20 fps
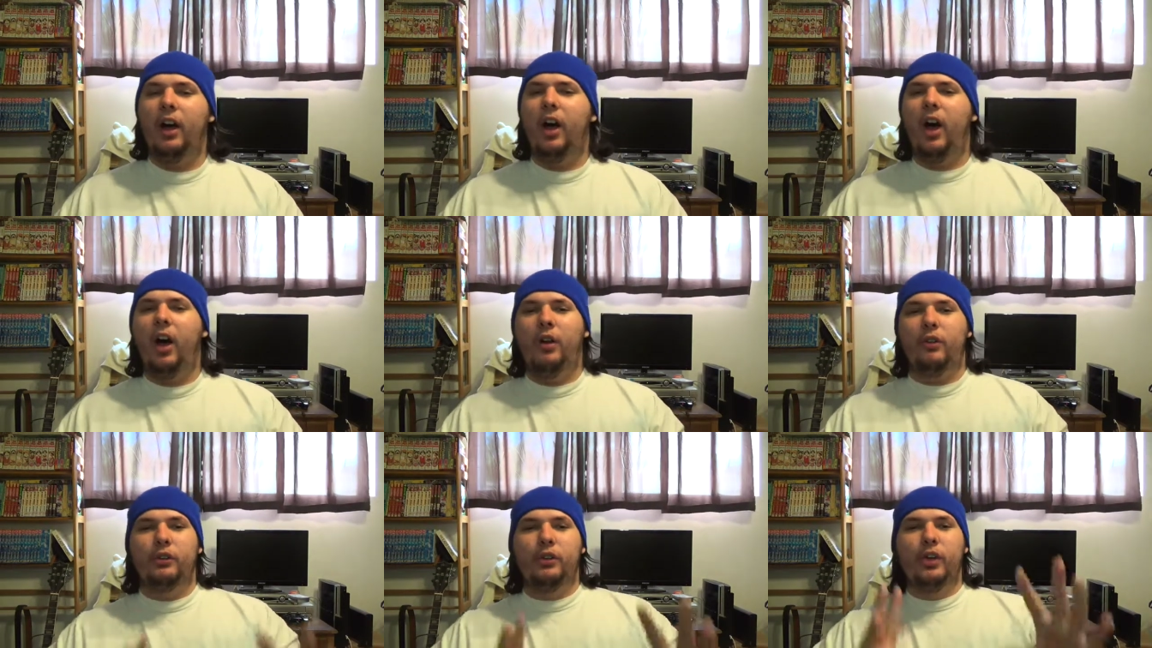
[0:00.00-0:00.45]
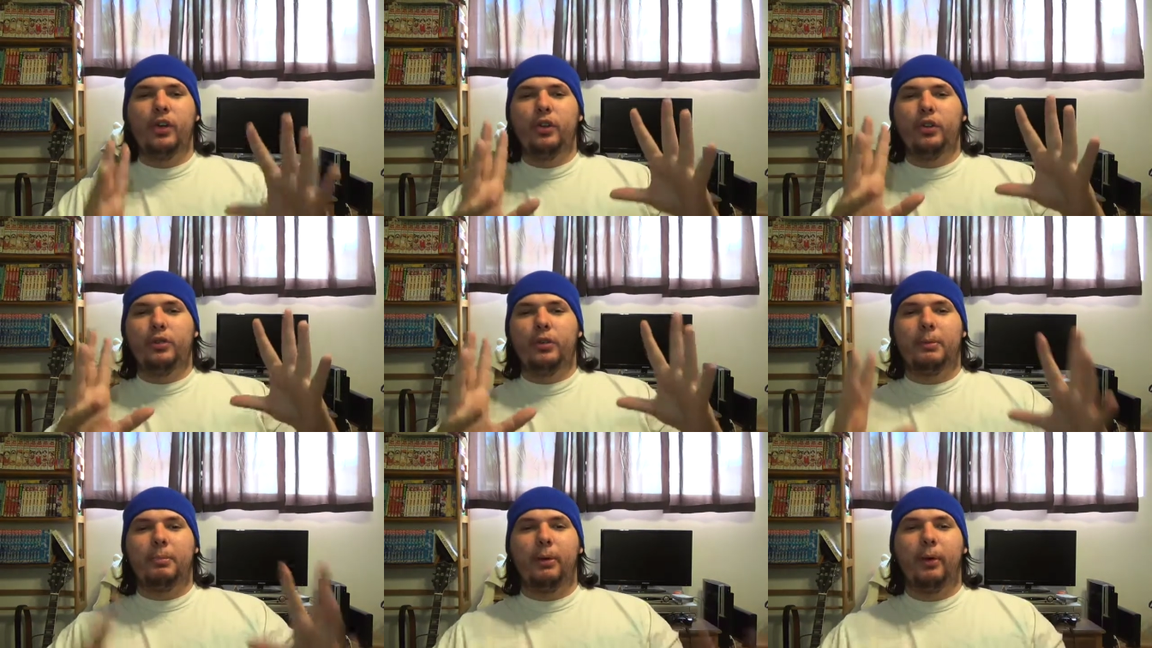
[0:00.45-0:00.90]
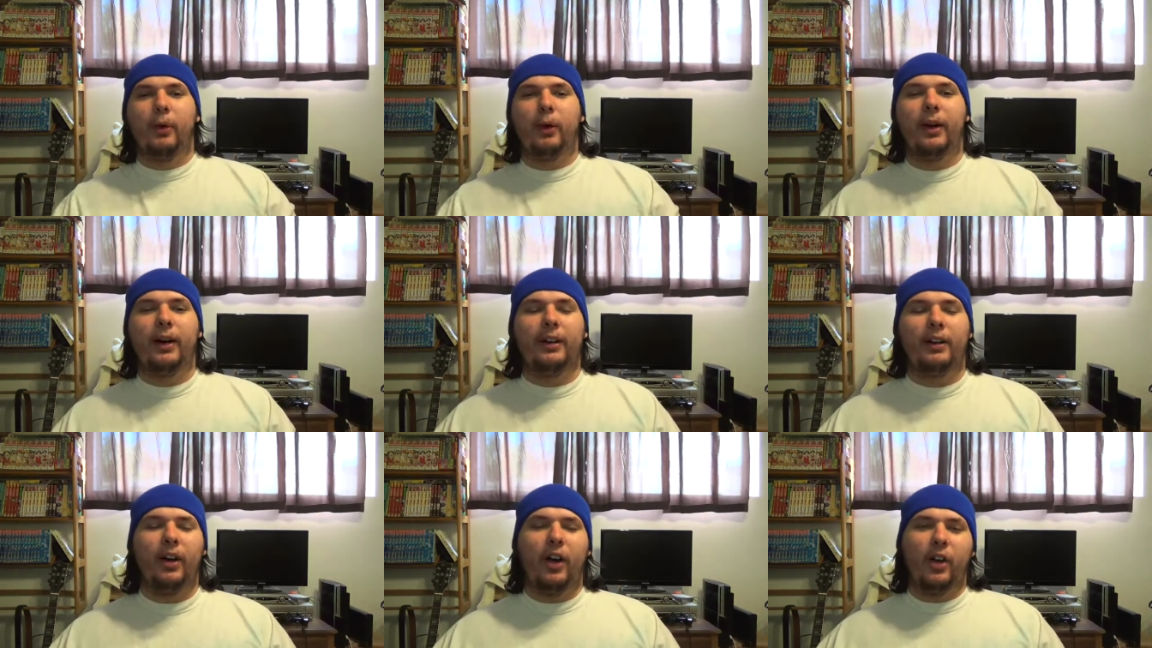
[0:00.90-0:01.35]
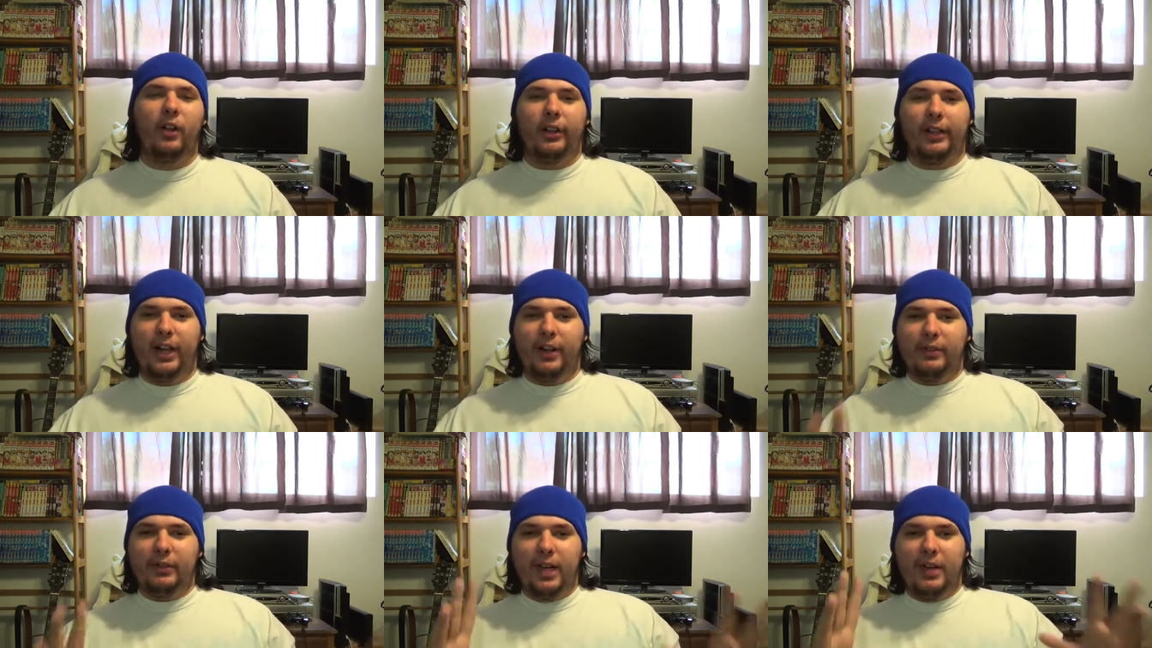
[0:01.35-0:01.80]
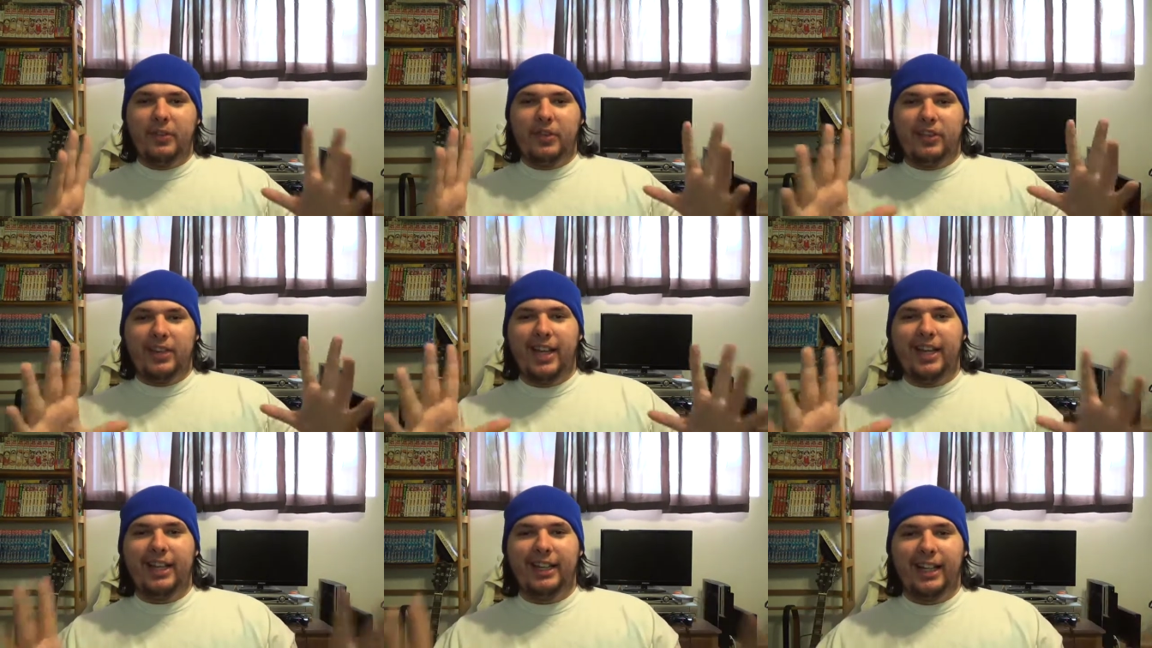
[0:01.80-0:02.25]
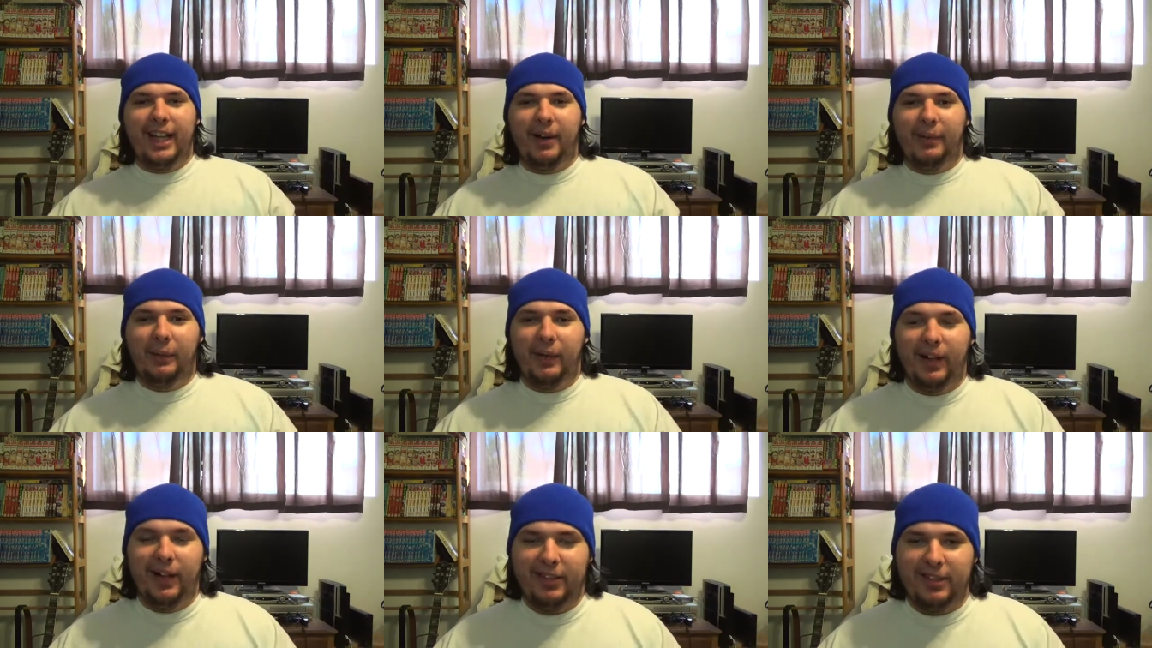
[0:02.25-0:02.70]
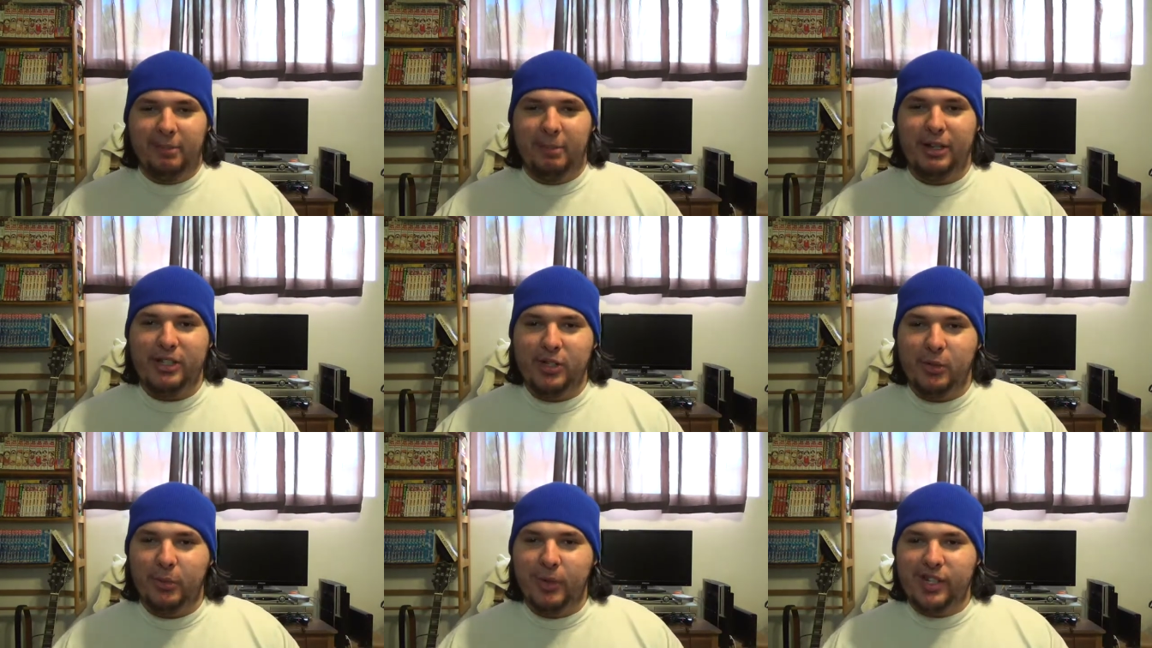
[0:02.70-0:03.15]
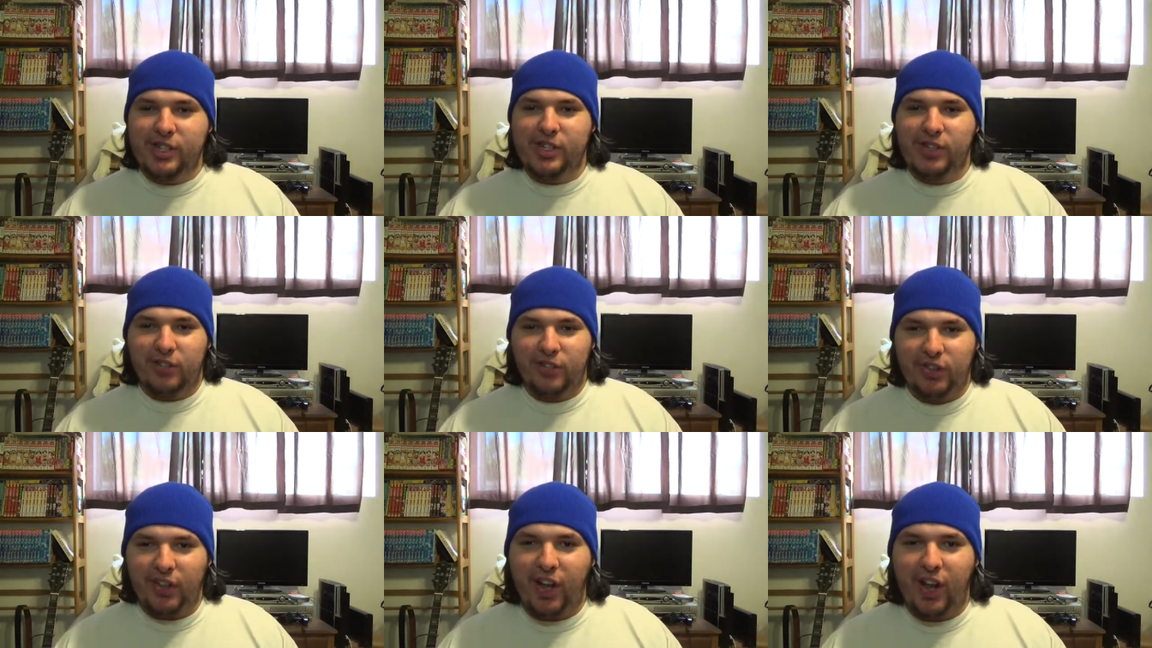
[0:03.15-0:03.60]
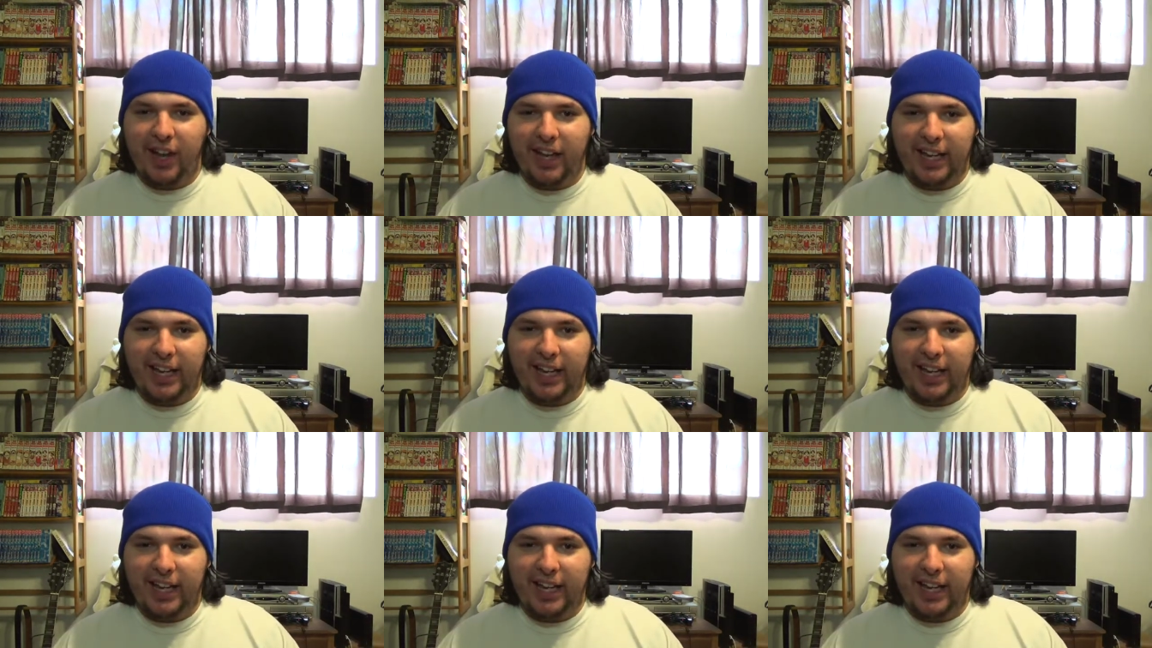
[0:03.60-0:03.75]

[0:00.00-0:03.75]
Oh, news report. Oh, look how devastating that was. I bet you wish you saw